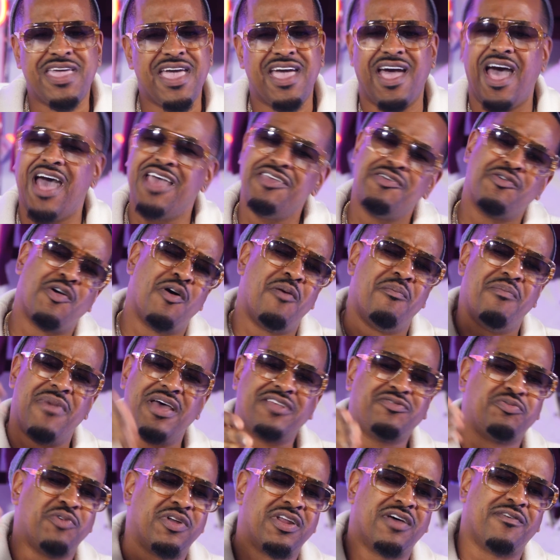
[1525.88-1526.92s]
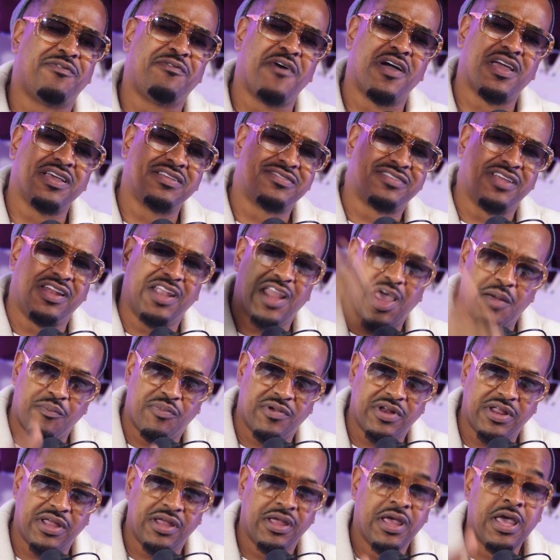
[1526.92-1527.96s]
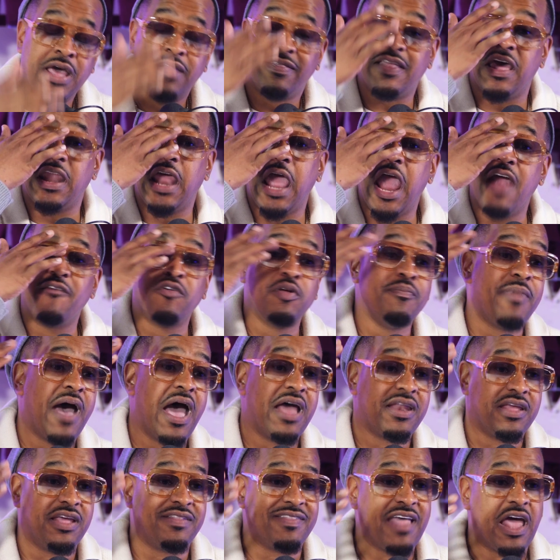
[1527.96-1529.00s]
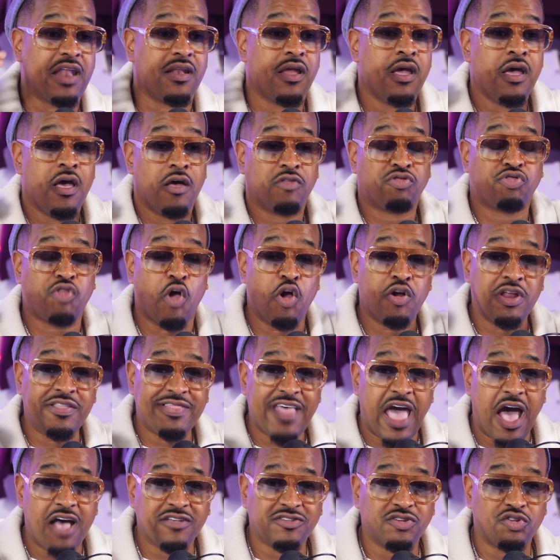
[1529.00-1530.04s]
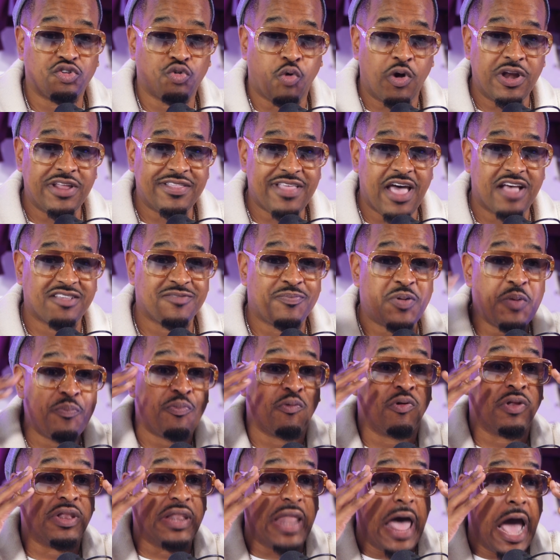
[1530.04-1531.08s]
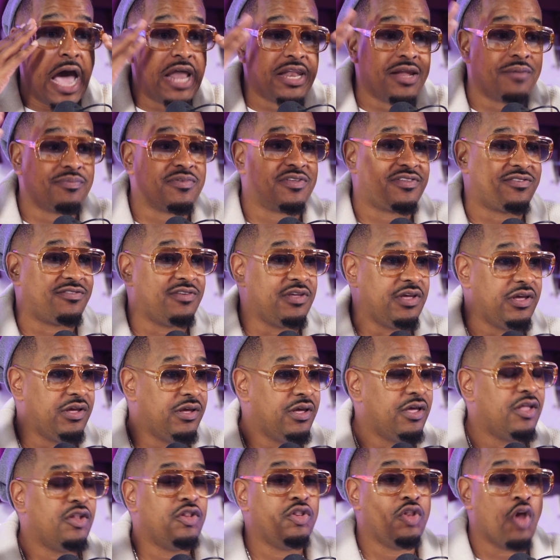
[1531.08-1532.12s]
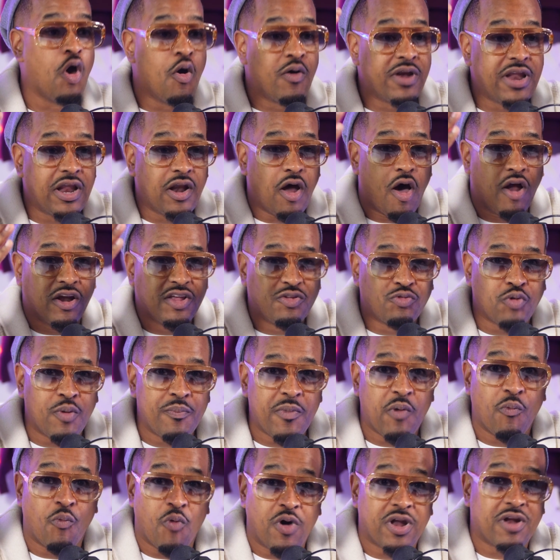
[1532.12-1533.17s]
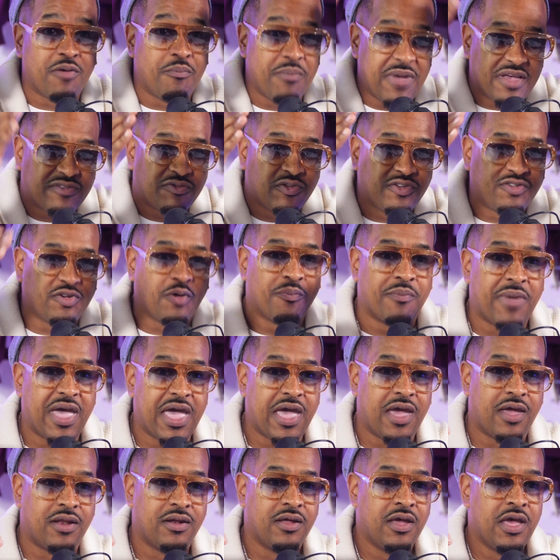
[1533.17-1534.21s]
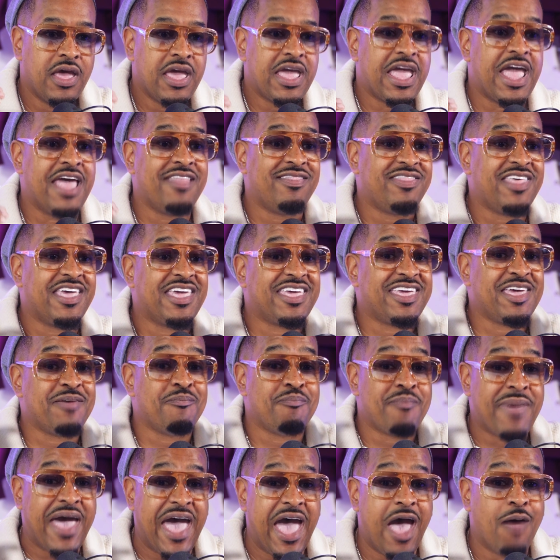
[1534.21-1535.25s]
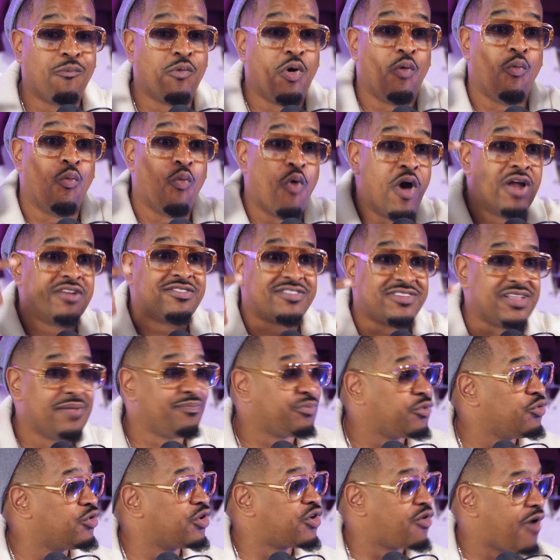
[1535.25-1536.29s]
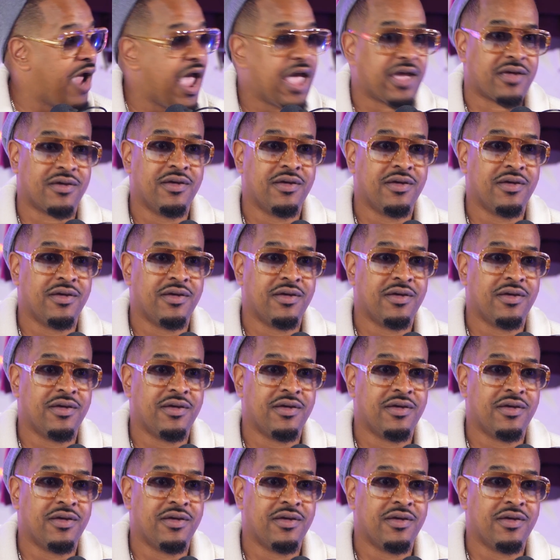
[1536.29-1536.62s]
can't. How you gonna mess with a fucking celebrity that 30,000, 20,000 people line up to see, knowing that all these women want to mess with your man, and they get mad when one slipped through the crack?